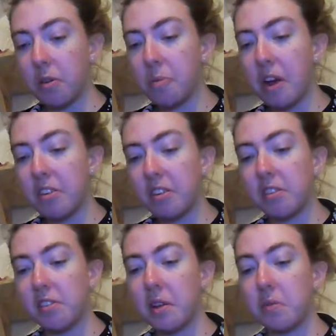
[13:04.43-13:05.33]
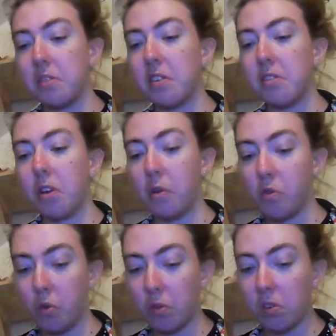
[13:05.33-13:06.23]
show Beijing sets its
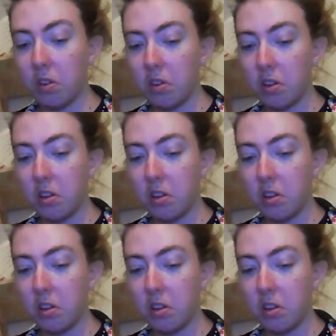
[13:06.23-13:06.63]
own rules.